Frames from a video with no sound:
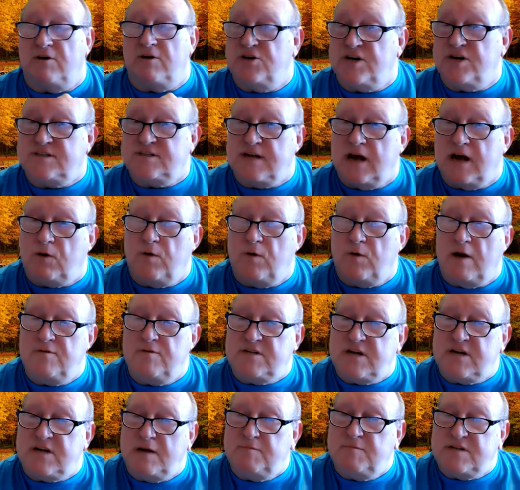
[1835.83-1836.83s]
Just like when I
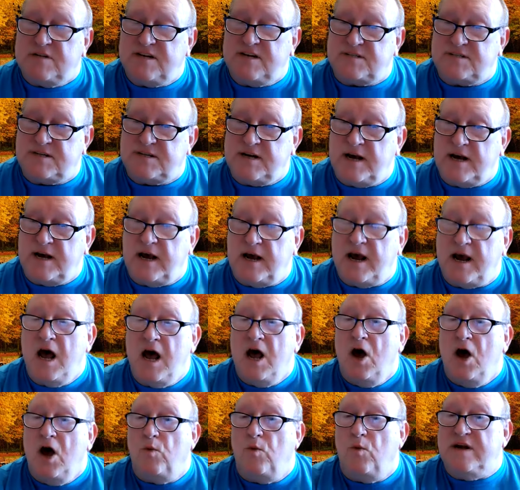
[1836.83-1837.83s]
was in MCC,
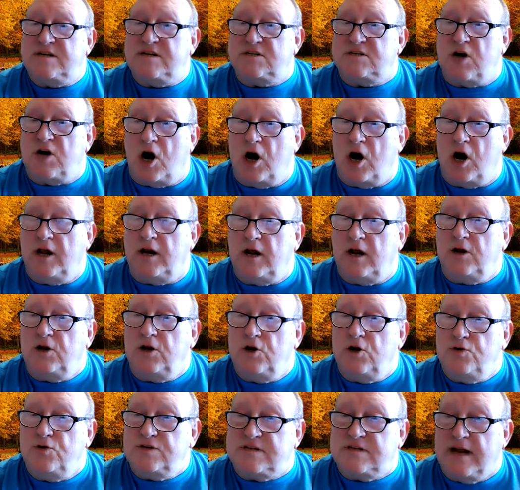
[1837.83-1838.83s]
we started a
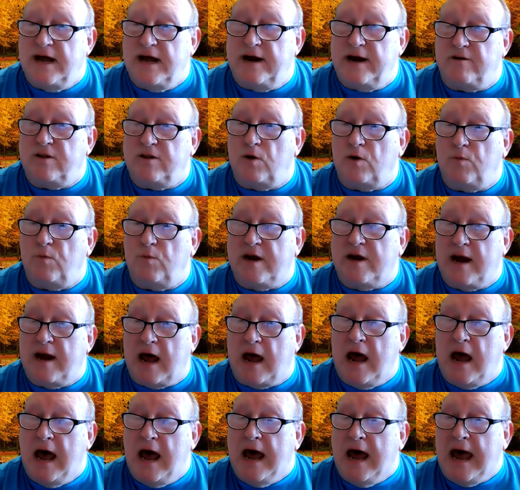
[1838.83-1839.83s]
newsletter that we'd
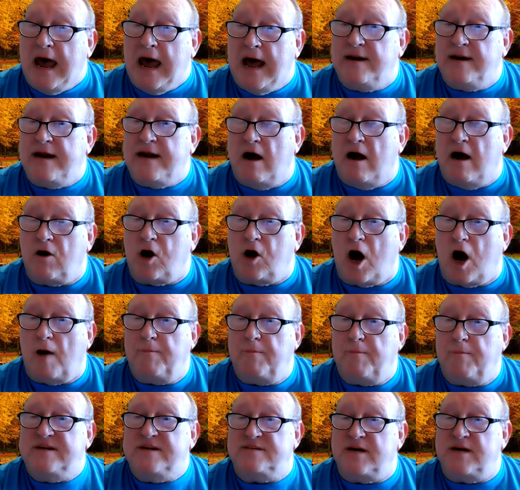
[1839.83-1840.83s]
hand out
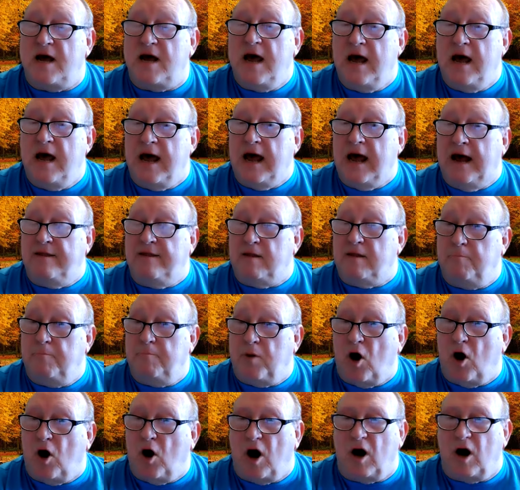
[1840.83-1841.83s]
copies in the
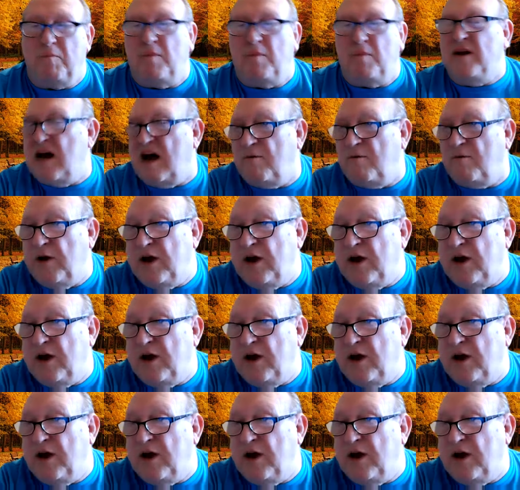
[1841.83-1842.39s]
bar, but we